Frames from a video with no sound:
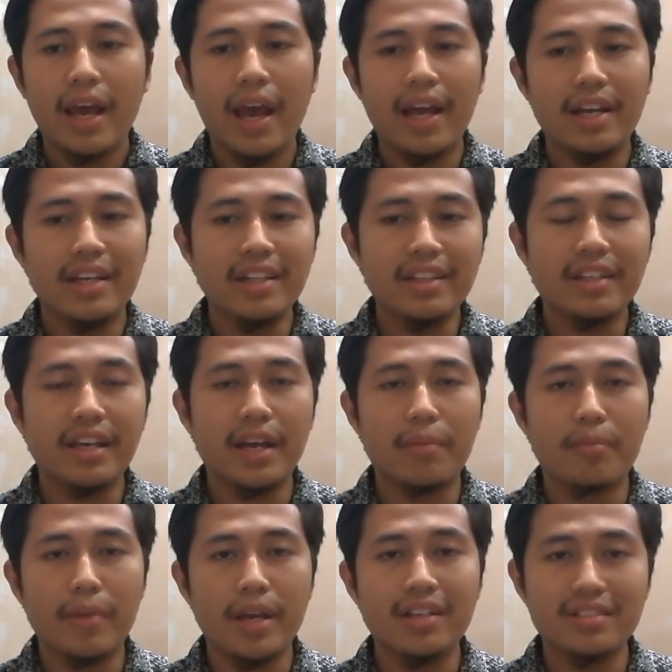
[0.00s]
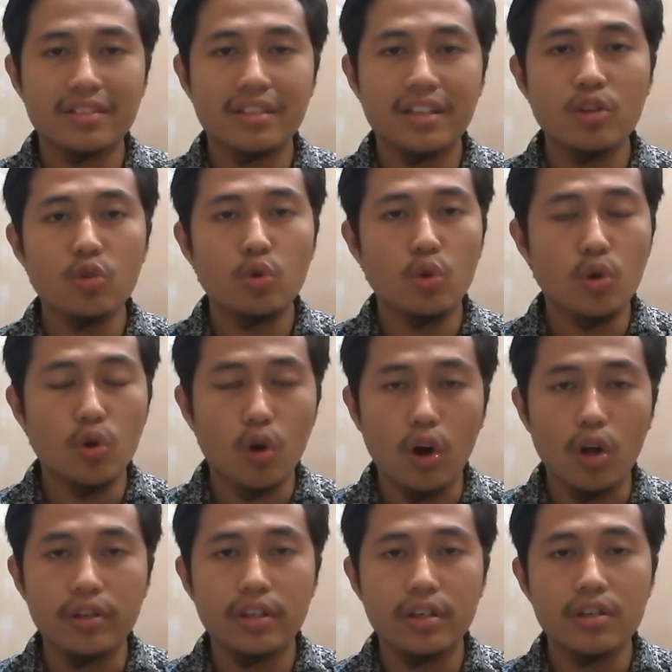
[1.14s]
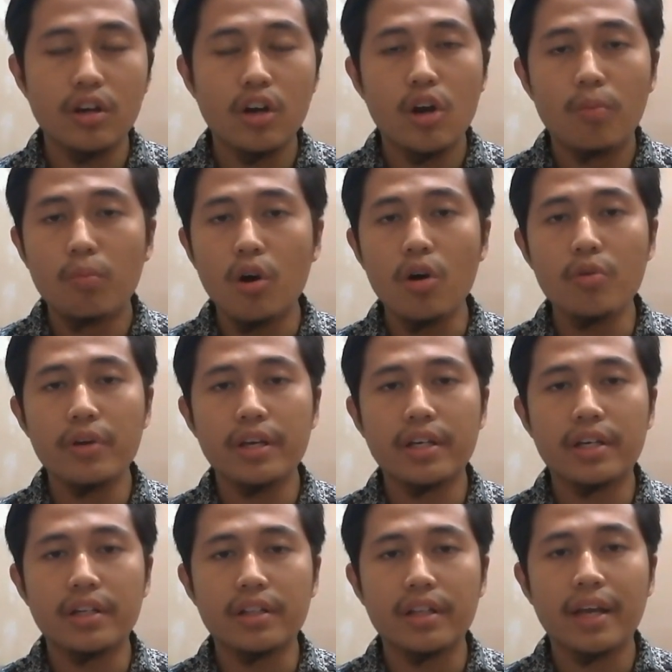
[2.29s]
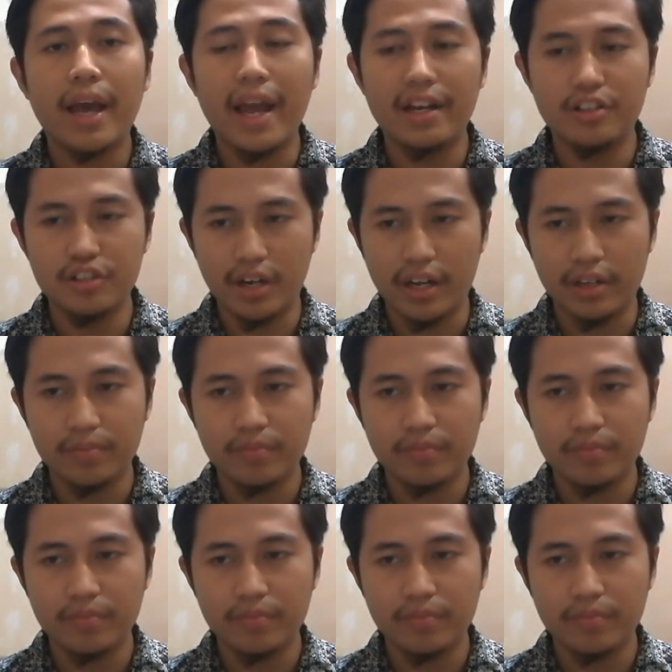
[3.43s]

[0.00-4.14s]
and it can make skin to look older, more wrinkled, and dry.